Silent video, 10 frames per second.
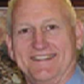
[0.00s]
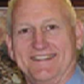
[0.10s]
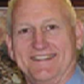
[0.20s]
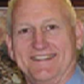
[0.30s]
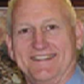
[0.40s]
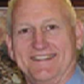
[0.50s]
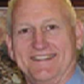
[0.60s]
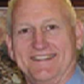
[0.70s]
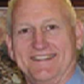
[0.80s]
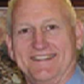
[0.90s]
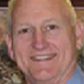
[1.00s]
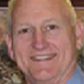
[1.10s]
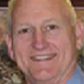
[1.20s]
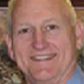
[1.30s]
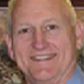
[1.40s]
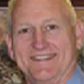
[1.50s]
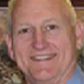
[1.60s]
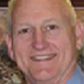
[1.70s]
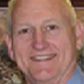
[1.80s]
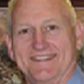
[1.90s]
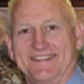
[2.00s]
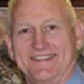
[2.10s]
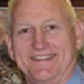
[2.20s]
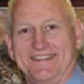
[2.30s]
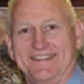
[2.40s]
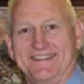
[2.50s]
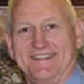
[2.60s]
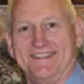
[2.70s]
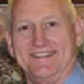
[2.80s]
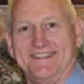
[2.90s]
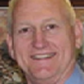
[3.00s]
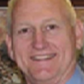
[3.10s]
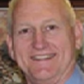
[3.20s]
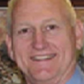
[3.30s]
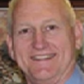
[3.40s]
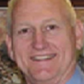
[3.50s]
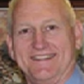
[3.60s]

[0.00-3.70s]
The person shown says nothing.